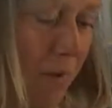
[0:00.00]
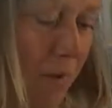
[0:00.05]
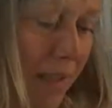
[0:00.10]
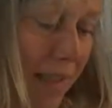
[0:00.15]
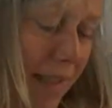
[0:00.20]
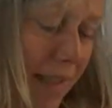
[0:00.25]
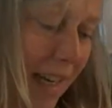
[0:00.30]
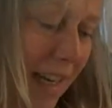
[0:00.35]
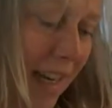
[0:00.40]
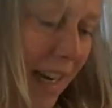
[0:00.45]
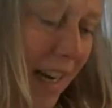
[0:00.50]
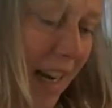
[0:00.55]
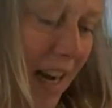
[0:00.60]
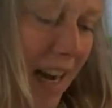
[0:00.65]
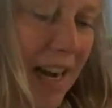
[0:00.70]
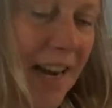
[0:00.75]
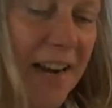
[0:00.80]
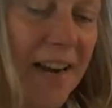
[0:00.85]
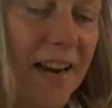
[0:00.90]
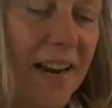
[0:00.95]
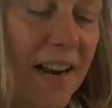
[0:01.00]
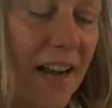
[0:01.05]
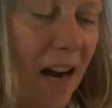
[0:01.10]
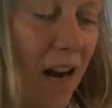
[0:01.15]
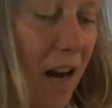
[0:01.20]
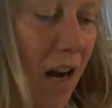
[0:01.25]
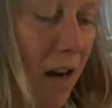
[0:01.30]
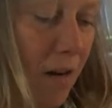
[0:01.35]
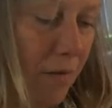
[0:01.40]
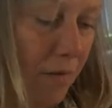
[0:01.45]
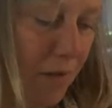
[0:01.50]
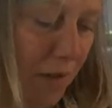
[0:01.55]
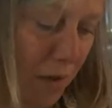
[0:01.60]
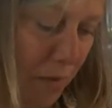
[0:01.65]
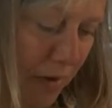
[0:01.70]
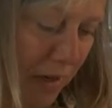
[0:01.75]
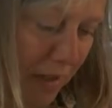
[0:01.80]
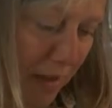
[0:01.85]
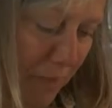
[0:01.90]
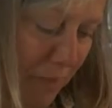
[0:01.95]
I was thinking I love
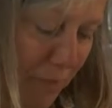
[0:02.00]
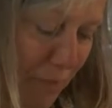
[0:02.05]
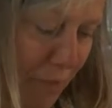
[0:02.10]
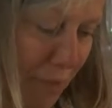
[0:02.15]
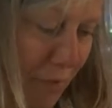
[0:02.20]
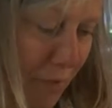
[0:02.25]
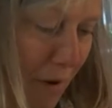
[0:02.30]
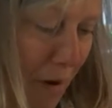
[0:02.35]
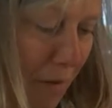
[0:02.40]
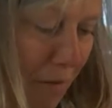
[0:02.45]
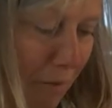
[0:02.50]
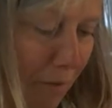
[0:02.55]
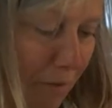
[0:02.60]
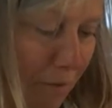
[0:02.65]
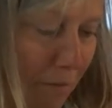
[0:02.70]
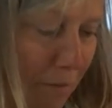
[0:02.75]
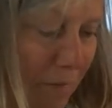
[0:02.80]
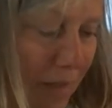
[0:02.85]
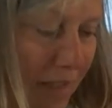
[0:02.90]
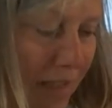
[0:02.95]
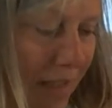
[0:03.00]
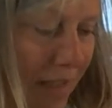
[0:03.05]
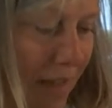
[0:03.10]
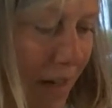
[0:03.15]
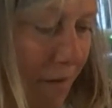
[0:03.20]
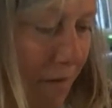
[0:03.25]
doing the prompts.